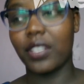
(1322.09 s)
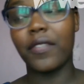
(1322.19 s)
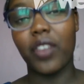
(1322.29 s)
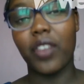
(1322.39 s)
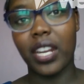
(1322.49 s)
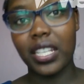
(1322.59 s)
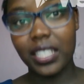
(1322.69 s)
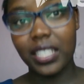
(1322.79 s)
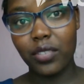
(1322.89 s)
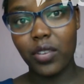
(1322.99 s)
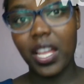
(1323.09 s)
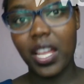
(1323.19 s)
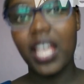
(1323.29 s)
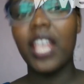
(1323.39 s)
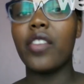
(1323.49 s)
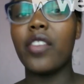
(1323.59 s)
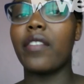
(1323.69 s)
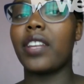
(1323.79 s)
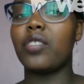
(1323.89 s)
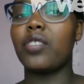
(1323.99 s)
If you are arrested today, you
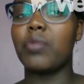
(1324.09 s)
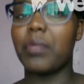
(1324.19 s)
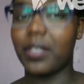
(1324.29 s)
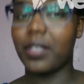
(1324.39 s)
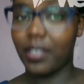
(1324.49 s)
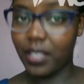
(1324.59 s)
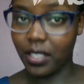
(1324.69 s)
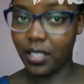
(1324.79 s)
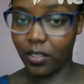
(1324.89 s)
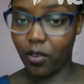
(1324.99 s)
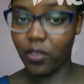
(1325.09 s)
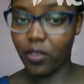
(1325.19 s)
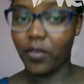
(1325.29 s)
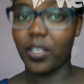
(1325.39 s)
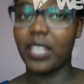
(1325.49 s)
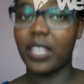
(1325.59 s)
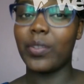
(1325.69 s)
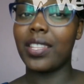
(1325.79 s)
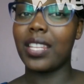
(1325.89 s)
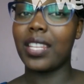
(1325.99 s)
have a right to be presented in court
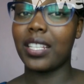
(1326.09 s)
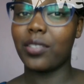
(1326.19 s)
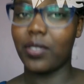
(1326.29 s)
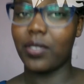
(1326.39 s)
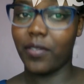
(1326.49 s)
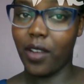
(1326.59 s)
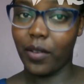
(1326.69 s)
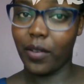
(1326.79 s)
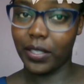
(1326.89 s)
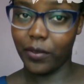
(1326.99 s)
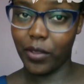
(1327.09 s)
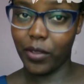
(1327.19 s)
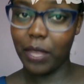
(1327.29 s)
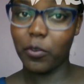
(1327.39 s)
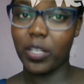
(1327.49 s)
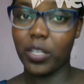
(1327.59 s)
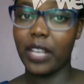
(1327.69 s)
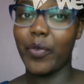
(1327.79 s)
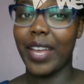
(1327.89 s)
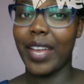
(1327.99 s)
within the next 24 hours for them to tell
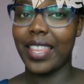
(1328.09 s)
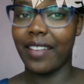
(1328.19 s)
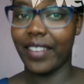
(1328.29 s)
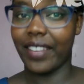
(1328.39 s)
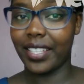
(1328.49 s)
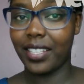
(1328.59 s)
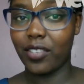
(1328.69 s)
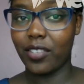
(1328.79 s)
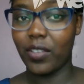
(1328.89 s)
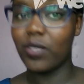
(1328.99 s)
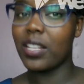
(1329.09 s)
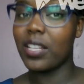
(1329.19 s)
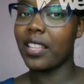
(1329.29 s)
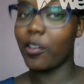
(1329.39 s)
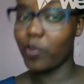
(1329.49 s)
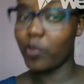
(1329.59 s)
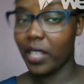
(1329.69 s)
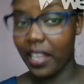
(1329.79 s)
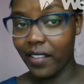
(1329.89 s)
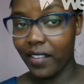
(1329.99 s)
you why they have arrested you, and to tell the court why
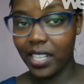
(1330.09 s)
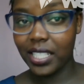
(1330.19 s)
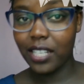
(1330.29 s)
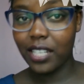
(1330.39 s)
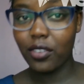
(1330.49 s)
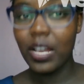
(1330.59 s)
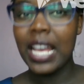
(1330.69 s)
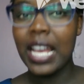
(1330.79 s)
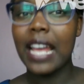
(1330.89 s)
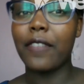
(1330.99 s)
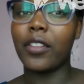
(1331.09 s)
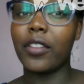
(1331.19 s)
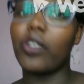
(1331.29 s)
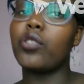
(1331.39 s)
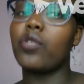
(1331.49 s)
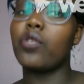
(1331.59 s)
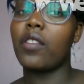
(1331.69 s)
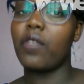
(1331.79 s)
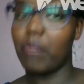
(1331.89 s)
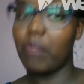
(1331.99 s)
they have arrested you, and for the court to
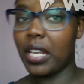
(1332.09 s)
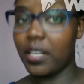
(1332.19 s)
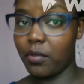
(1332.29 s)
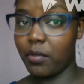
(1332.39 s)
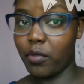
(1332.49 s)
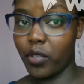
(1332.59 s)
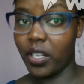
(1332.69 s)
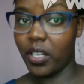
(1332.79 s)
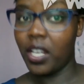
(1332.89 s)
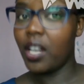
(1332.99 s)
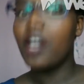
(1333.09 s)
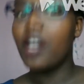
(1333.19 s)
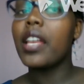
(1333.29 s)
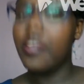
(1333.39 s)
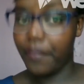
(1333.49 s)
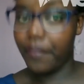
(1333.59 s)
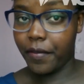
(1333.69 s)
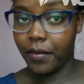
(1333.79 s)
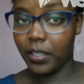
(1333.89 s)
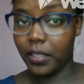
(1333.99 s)
give you a bail and a bond
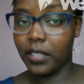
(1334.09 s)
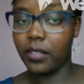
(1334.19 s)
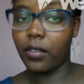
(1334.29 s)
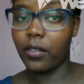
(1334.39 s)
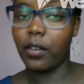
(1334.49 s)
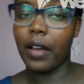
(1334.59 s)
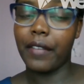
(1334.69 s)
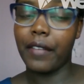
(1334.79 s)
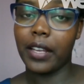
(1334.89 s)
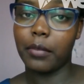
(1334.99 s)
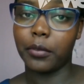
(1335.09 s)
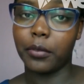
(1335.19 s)
if it is available.